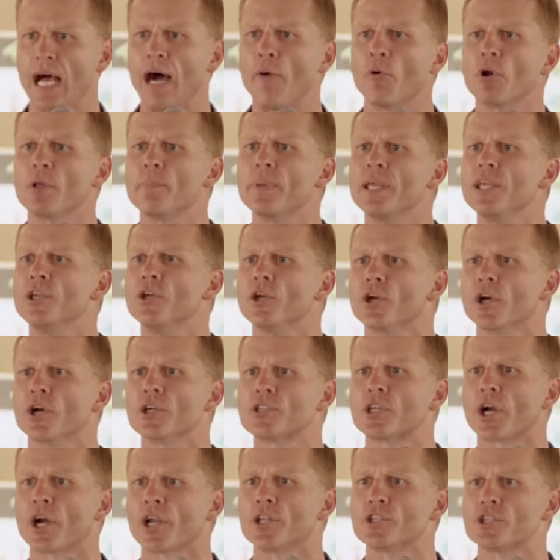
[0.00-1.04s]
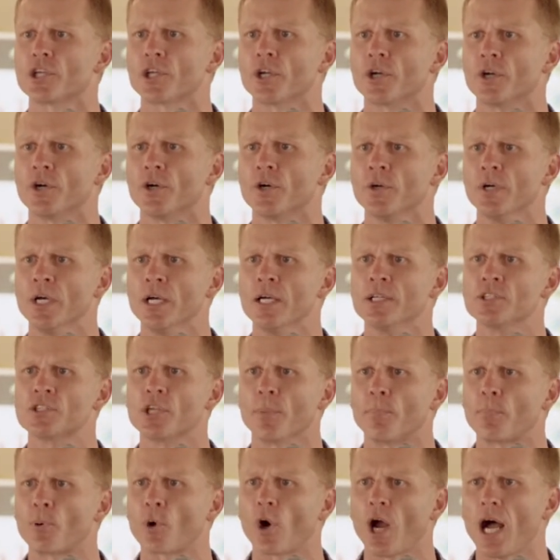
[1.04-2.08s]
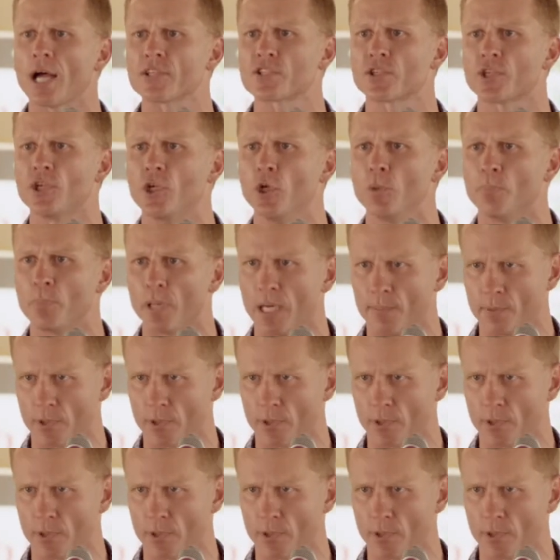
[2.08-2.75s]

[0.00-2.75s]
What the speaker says: I want to be your Attorney General to prosecute